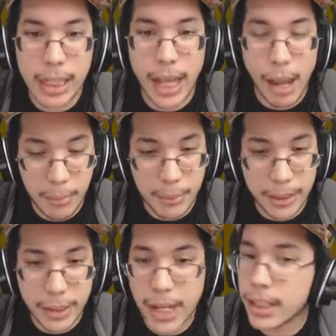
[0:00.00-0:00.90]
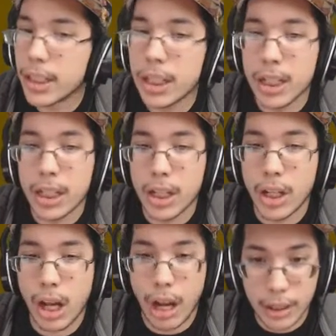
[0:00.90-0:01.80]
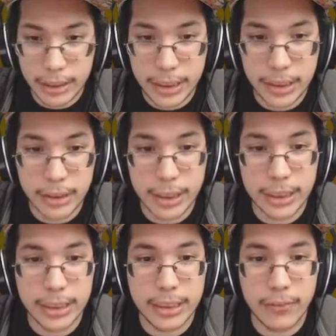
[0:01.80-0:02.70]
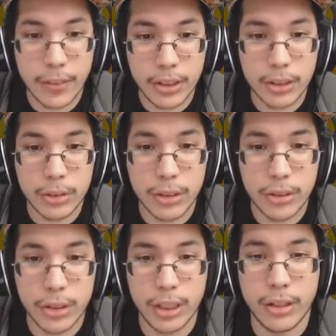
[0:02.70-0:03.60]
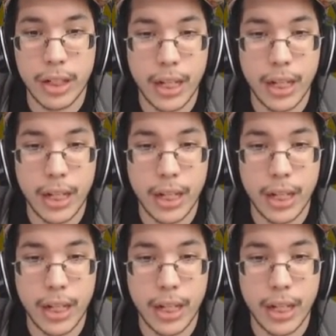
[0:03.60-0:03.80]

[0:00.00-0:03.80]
Have you been there yet? Our teacher is very strong trainer,